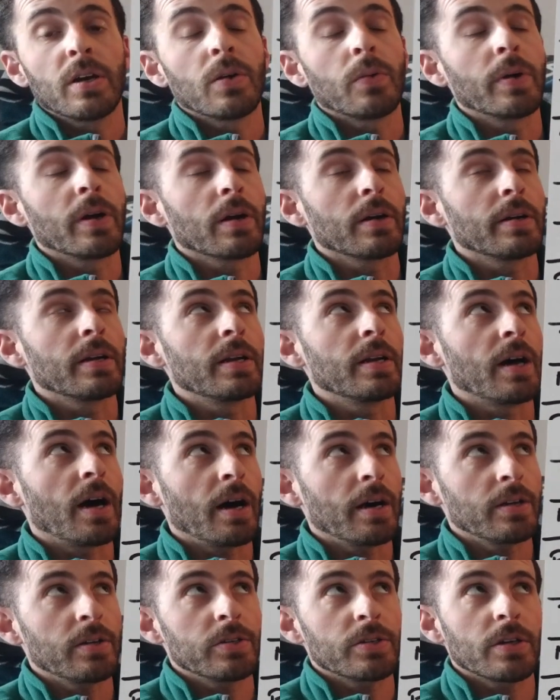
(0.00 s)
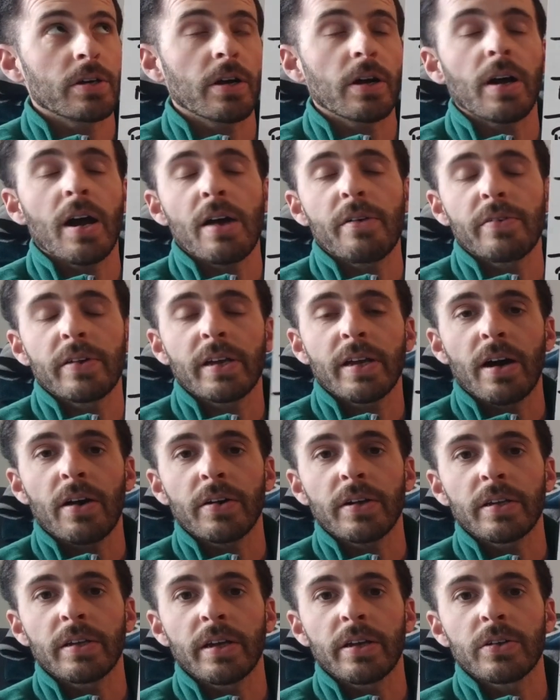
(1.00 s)
We are not using our graphing
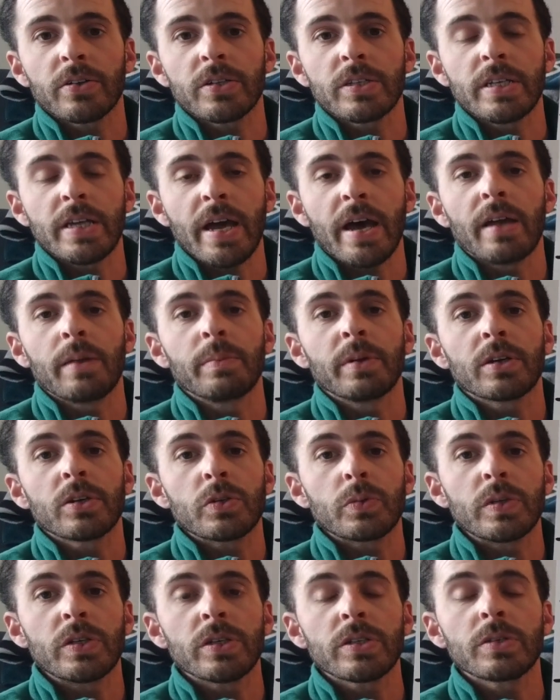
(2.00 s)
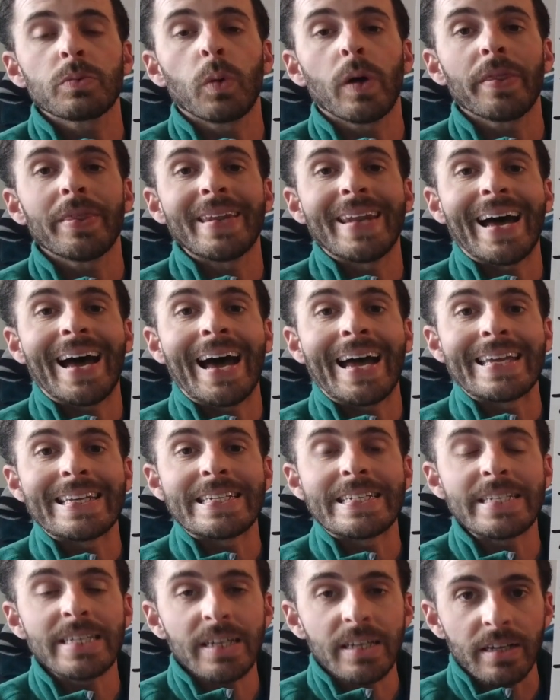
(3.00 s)
calculators yet because we just want an
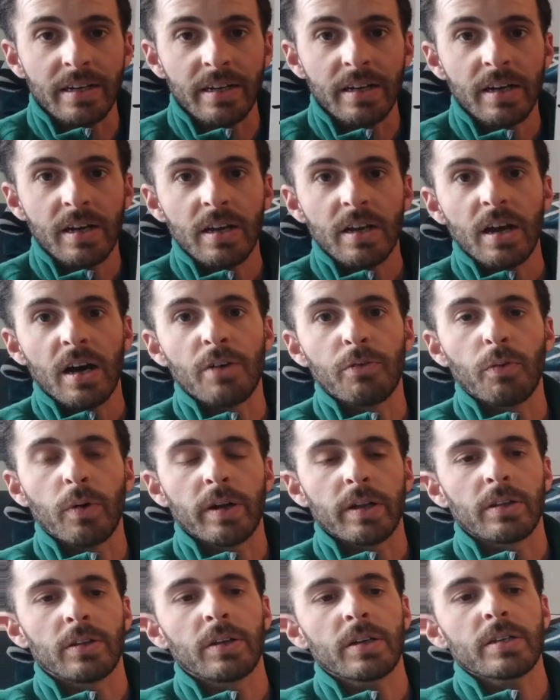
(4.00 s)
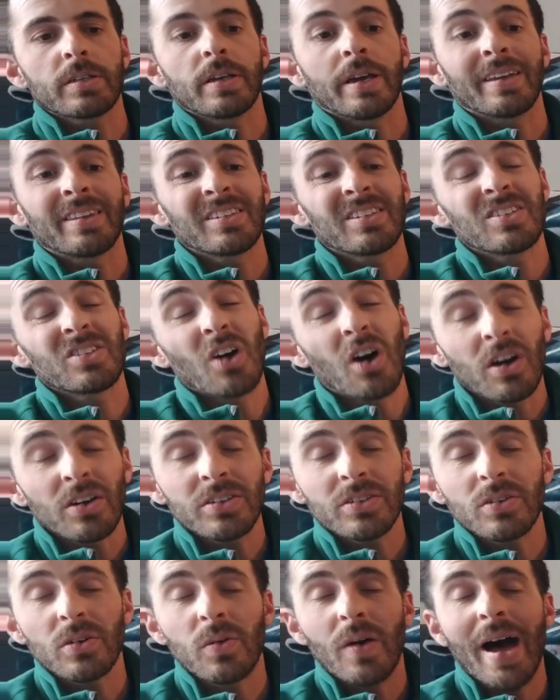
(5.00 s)
idea of what it looks like. This is
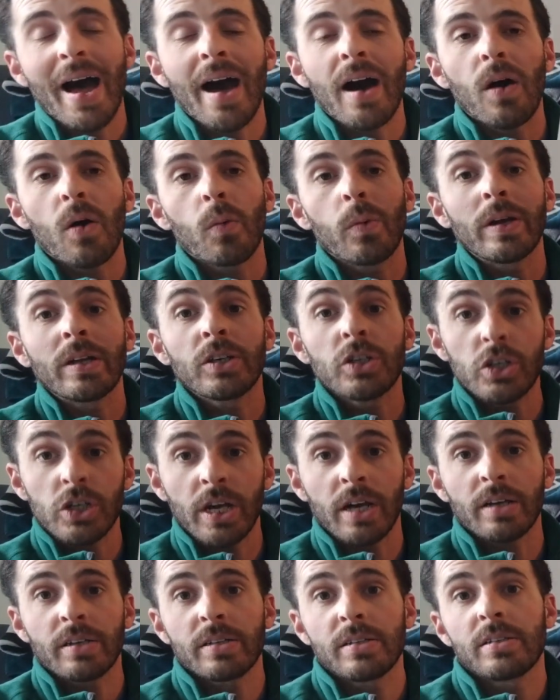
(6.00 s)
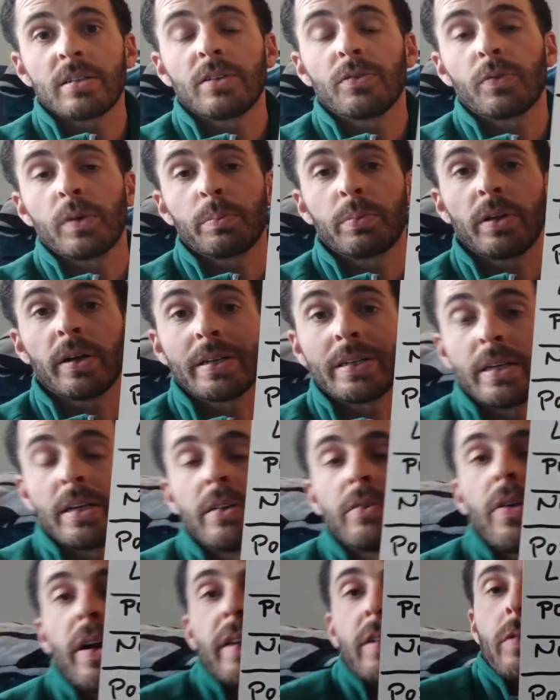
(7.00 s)
also how we check to see if we plugged it
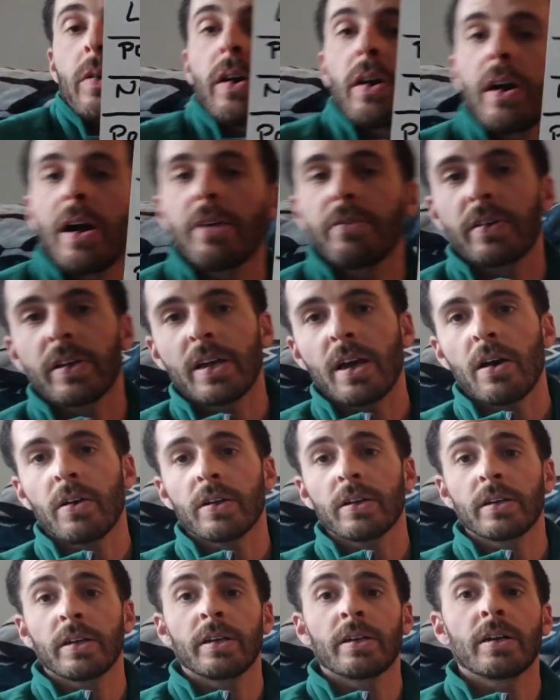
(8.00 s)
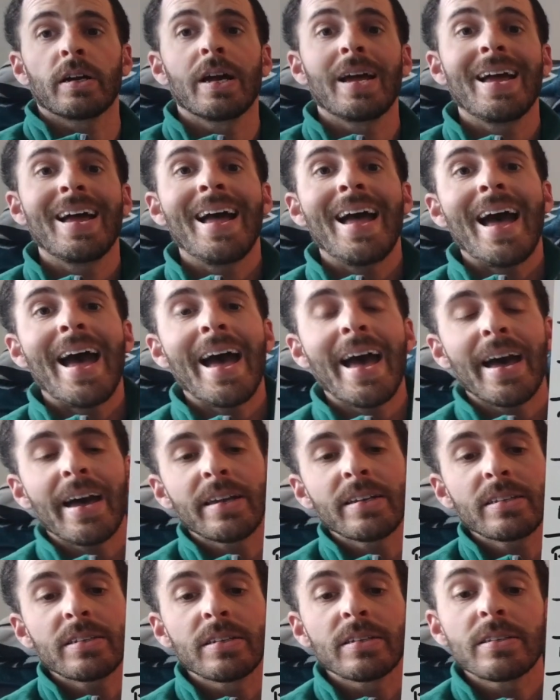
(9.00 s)
in right to our graphing calculator.
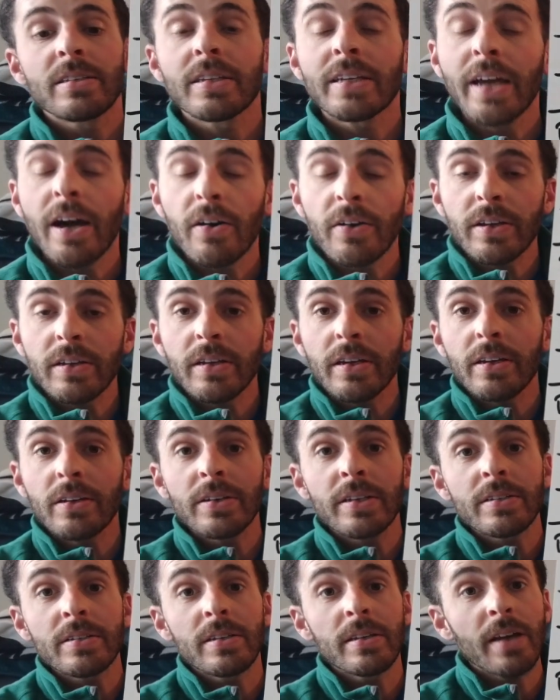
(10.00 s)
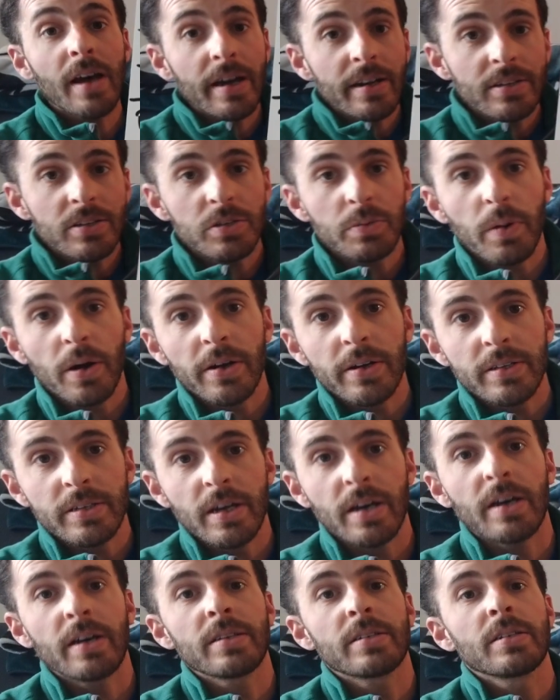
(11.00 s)
And since the calculator is not as smart as
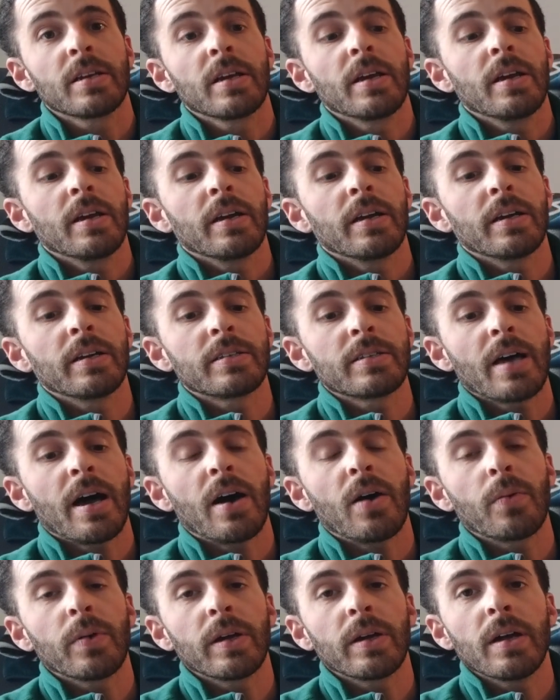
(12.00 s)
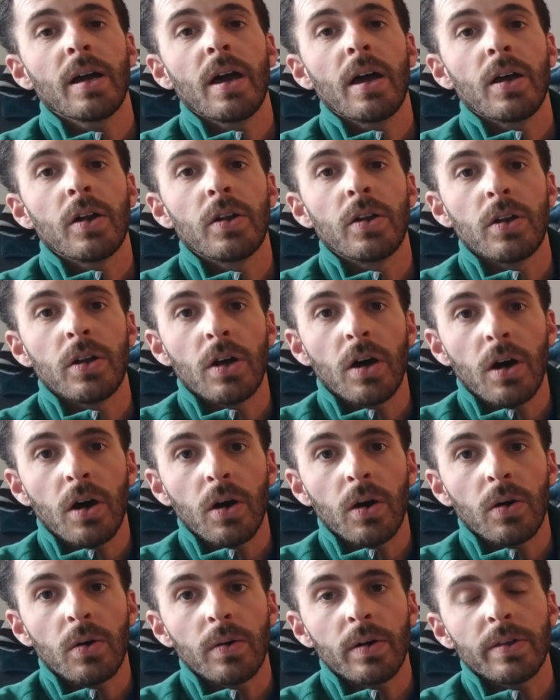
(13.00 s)
us, it's how we
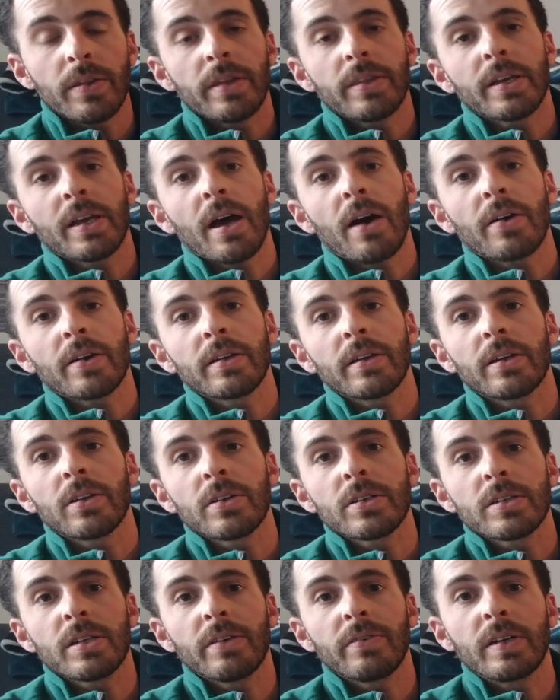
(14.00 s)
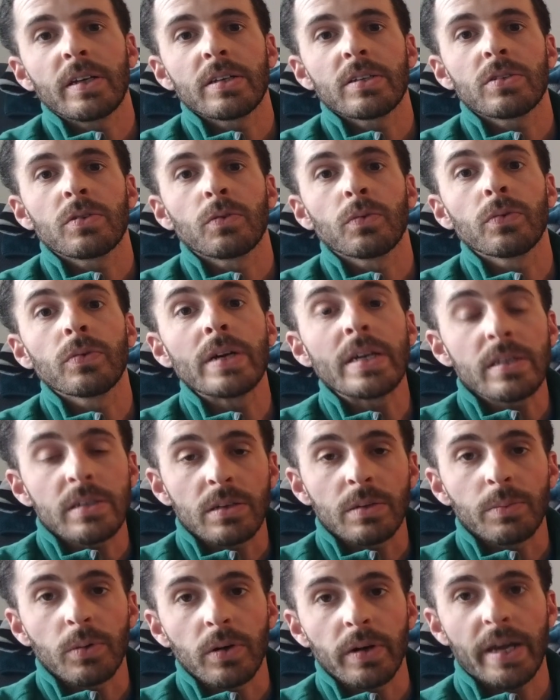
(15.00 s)
know that the calculator is giving us
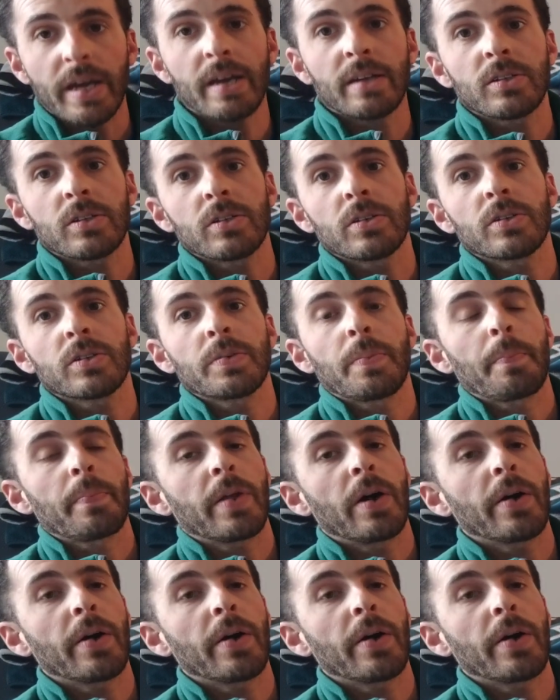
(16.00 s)
reasonable answers.